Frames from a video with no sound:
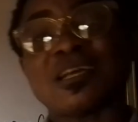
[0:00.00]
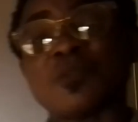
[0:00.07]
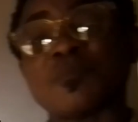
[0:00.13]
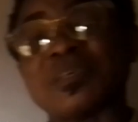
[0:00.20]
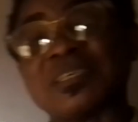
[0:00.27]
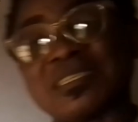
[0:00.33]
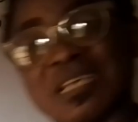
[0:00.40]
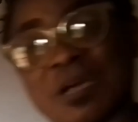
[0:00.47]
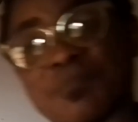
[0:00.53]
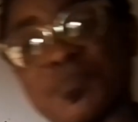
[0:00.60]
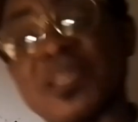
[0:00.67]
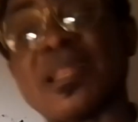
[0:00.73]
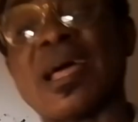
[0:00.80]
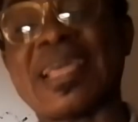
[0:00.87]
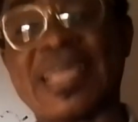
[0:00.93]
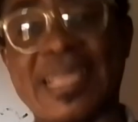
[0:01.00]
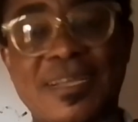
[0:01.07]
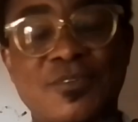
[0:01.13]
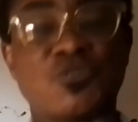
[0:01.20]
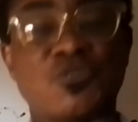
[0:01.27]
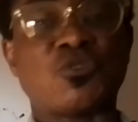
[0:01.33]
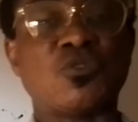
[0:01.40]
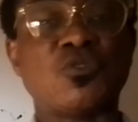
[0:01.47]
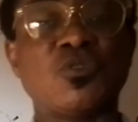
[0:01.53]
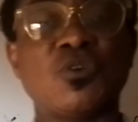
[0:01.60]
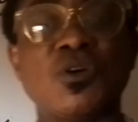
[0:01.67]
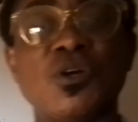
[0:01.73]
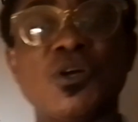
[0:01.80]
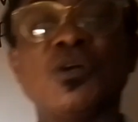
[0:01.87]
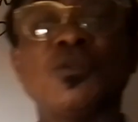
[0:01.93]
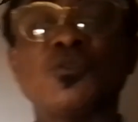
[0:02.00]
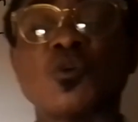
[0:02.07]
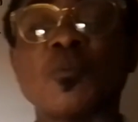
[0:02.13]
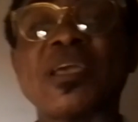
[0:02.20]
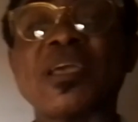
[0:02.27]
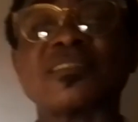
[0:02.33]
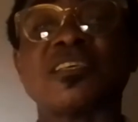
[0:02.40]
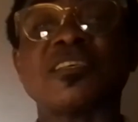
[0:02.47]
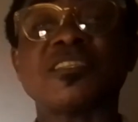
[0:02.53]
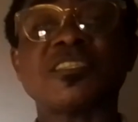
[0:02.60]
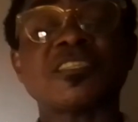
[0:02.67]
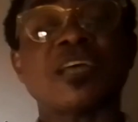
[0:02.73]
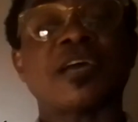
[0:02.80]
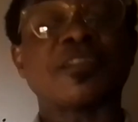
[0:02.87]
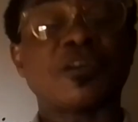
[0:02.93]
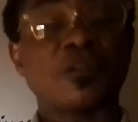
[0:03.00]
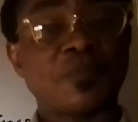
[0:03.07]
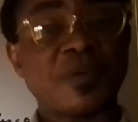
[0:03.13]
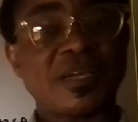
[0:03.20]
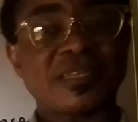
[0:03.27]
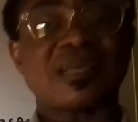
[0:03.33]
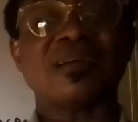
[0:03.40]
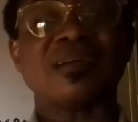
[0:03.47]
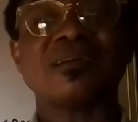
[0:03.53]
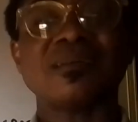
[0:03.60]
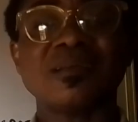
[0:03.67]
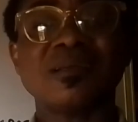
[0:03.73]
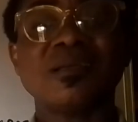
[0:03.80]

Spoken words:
tell me something I can do to make this channel better,